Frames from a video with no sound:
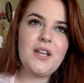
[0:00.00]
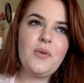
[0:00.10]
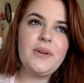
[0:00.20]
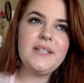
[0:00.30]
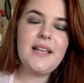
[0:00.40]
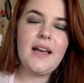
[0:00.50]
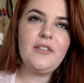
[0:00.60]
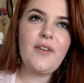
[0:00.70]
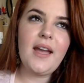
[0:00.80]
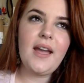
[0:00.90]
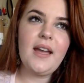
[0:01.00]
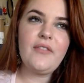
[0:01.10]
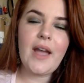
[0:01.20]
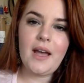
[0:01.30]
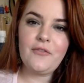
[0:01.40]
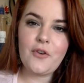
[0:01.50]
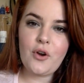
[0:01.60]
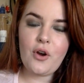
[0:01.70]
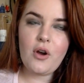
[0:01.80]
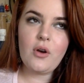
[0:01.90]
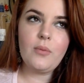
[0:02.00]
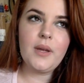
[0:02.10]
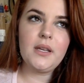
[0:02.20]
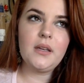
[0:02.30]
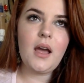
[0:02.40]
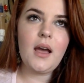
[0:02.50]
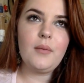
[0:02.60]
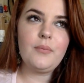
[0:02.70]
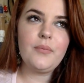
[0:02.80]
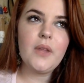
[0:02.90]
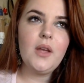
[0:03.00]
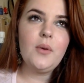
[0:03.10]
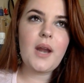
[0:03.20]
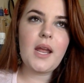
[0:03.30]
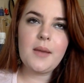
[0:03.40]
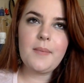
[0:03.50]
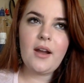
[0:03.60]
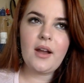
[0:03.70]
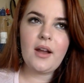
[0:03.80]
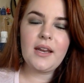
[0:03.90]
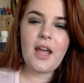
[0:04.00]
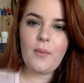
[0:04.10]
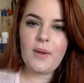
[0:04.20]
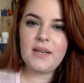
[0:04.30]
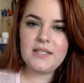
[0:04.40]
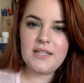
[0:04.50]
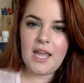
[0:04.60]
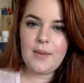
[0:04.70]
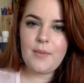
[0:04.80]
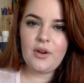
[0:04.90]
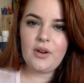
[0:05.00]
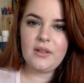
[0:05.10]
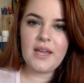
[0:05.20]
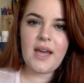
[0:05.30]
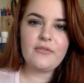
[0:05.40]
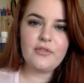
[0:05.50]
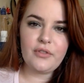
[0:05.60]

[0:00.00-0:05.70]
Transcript: I always said if I have a girl when I get married, I wanted to name her like after a